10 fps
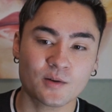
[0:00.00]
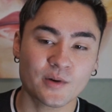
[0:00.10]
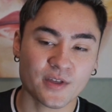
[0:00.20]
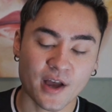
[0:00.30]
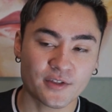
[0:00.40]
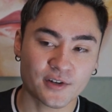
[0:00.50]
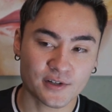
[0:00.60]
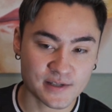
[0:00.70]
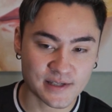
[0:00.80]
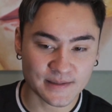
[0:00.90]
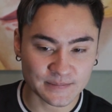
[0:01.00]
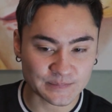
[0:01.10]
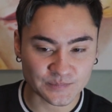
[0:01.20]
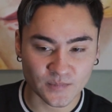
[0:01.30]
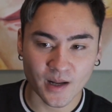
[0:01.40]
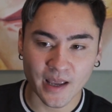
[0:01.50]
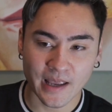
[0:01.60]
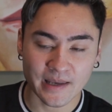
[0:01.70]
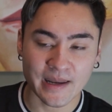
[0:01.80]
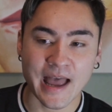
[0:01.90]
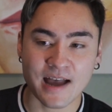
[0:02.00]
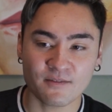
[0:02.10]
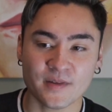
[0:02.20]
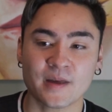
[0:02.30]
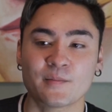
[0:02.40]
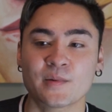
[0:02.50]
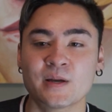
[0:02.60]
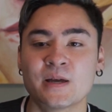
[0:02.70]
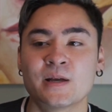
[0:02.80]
with others and have them